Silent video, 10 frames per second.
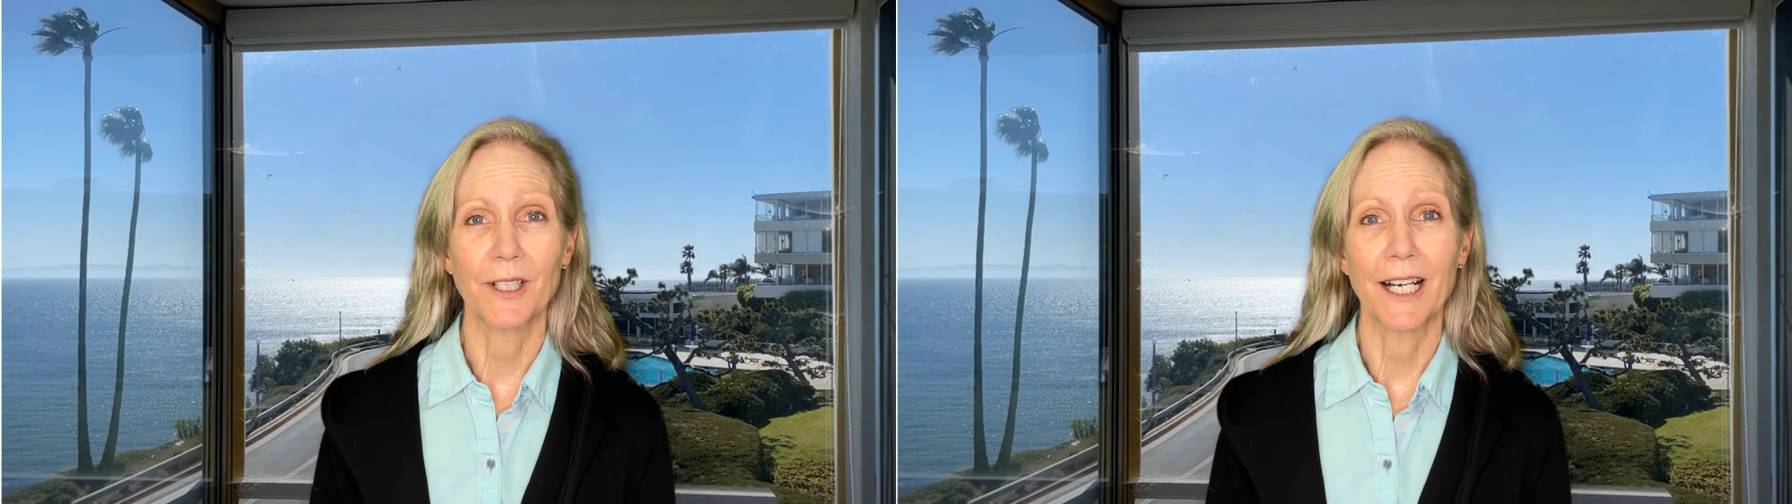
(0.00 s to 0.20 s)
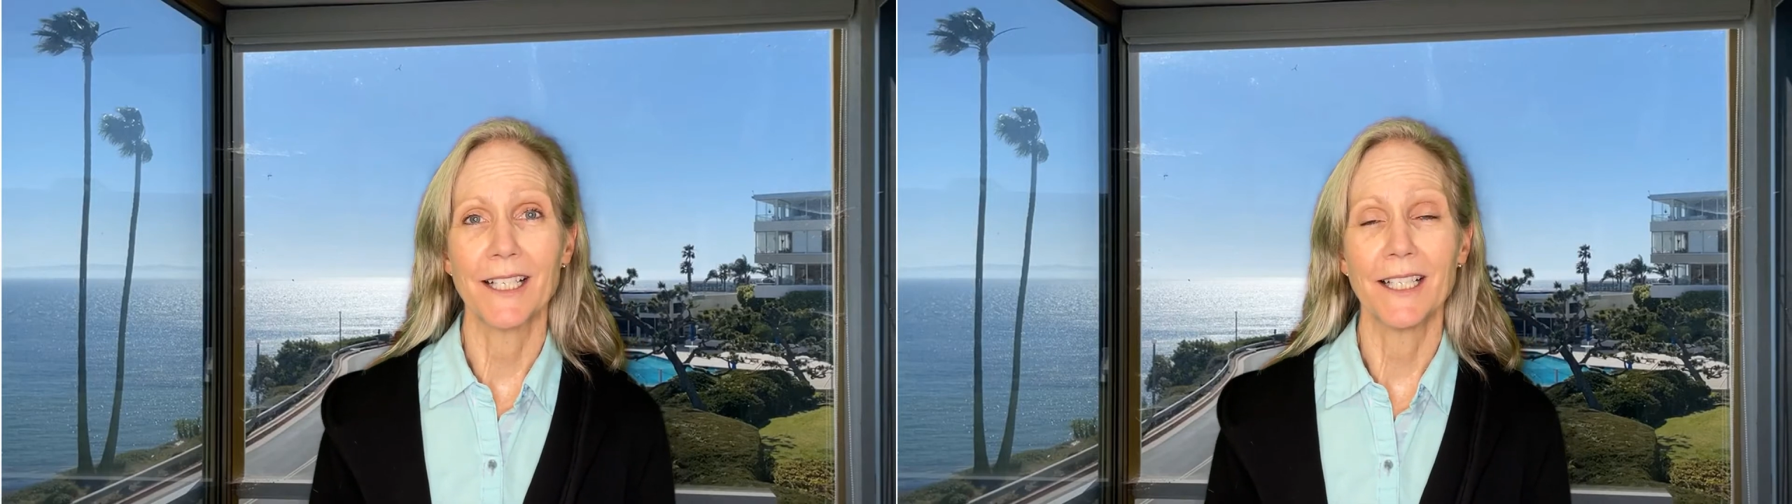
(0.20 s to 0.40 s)

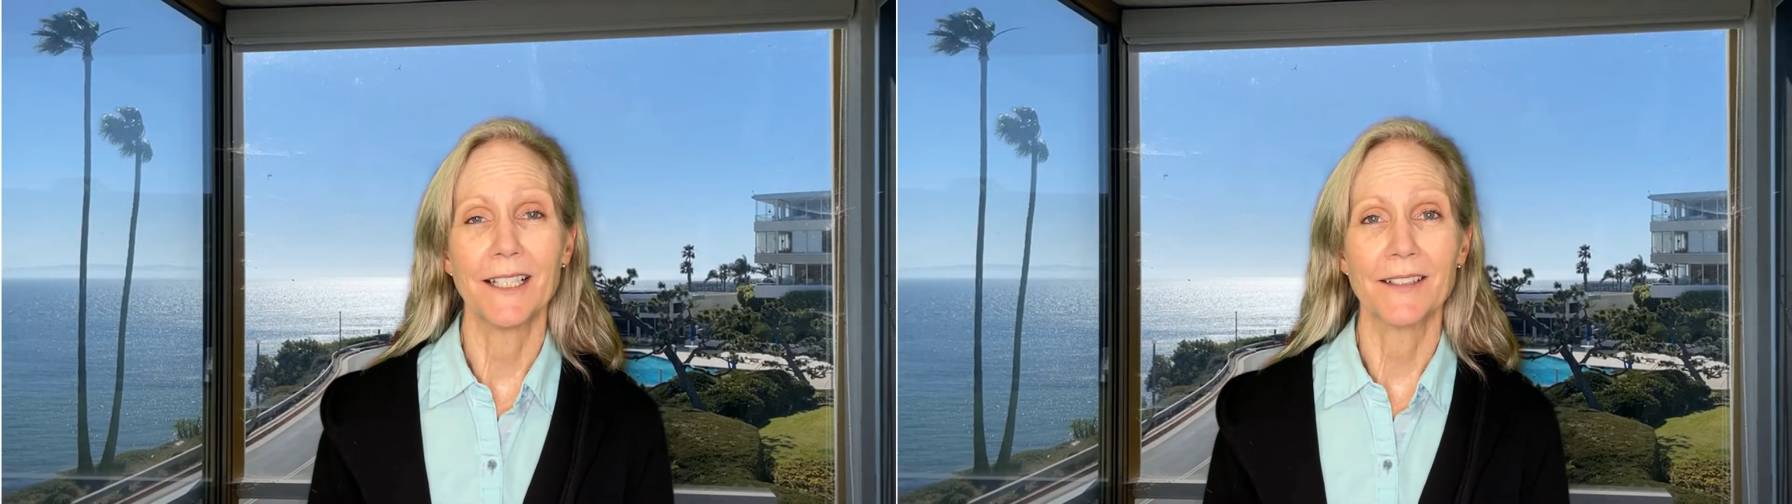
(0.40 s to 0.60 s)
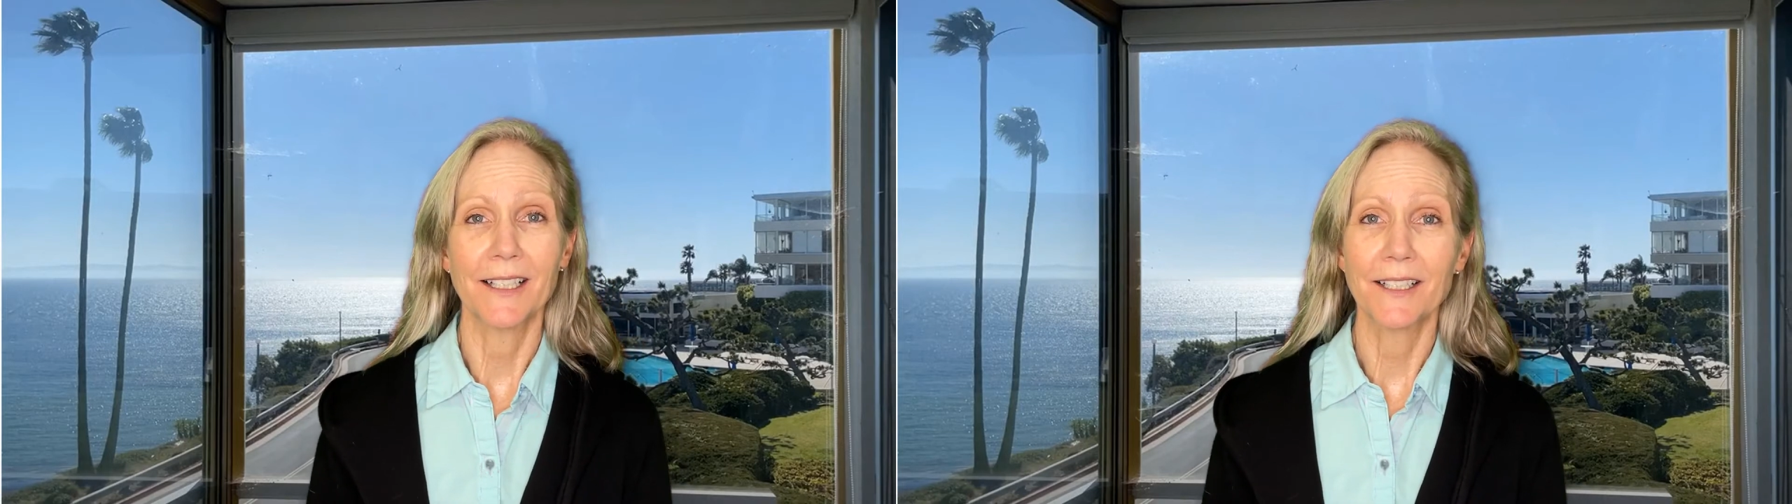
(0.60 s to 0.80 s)
rate in
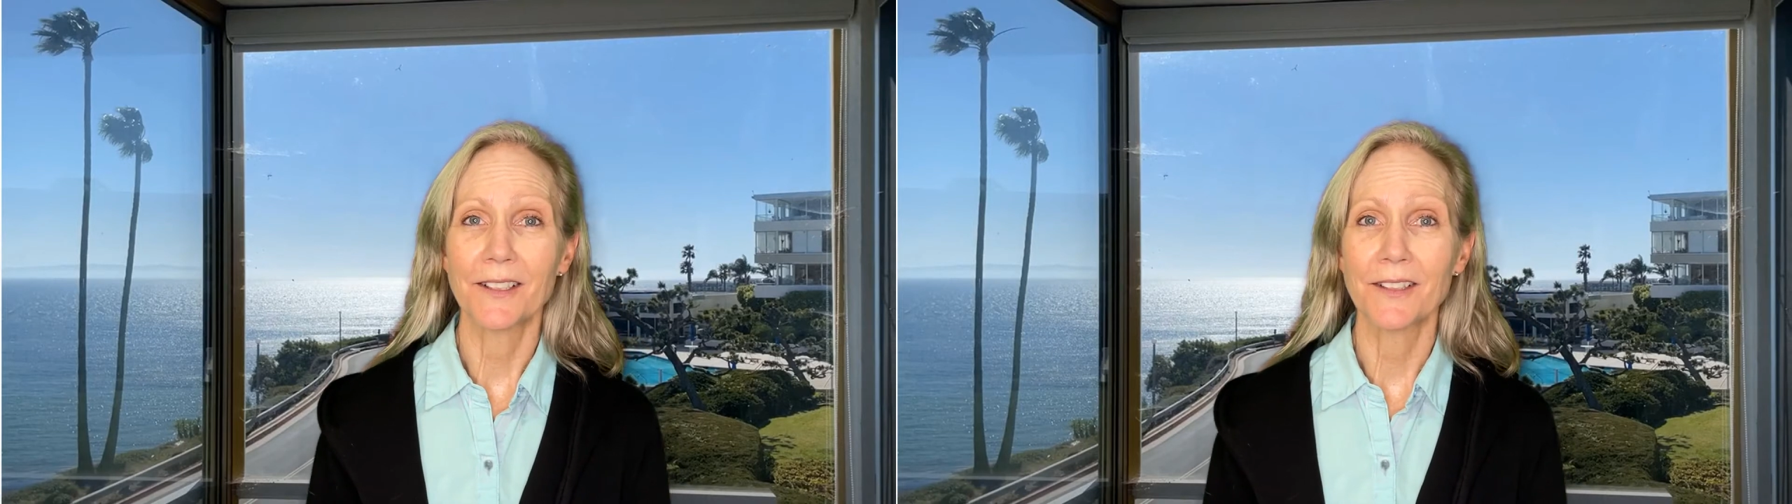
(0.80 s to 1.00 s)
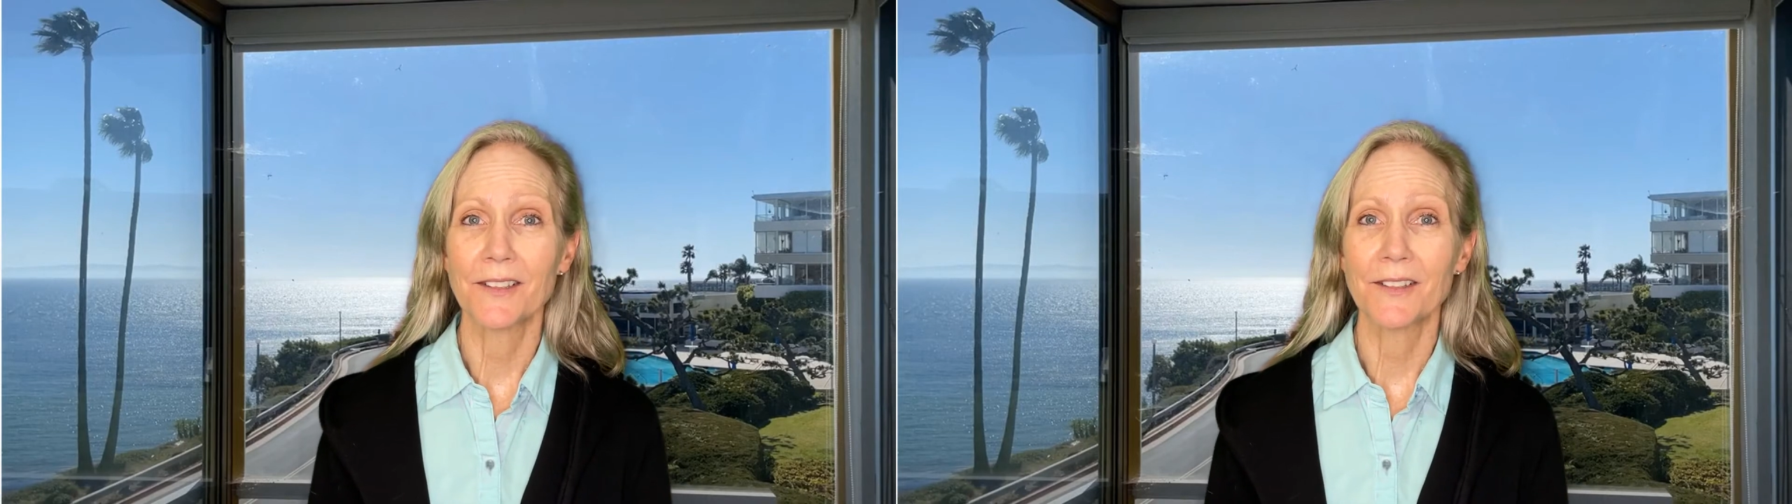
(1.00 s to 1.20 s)
the
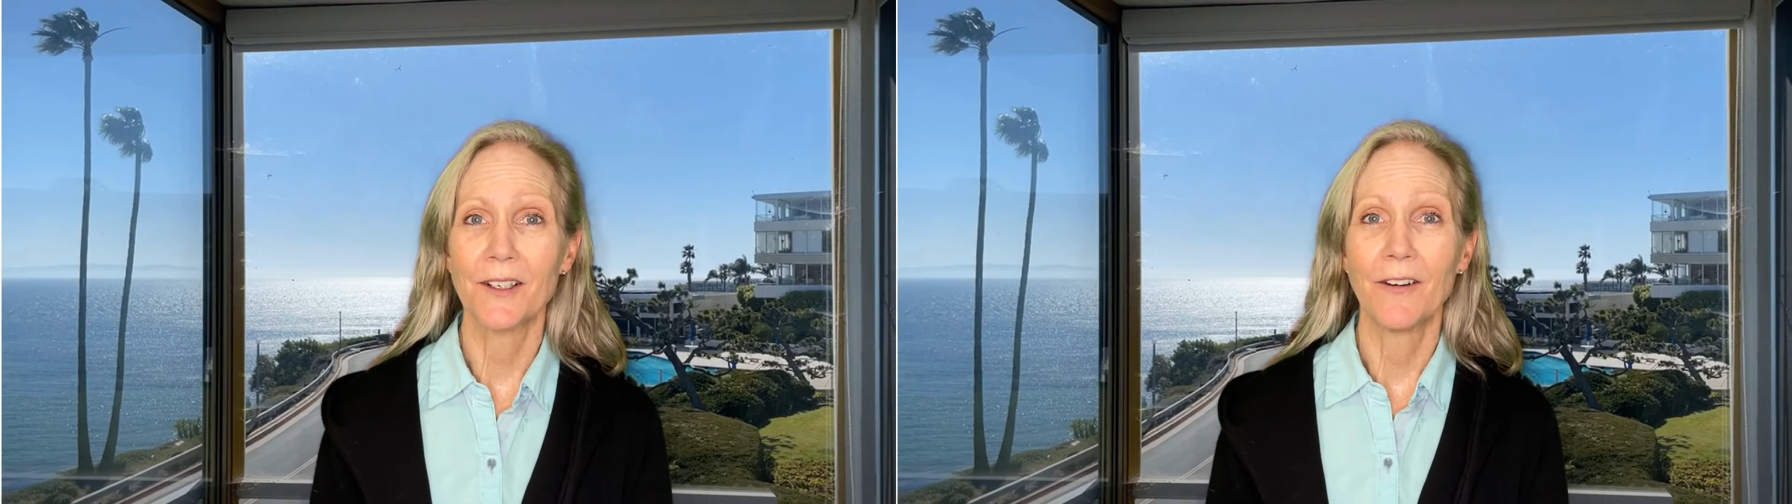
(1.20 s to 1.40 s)
sixes,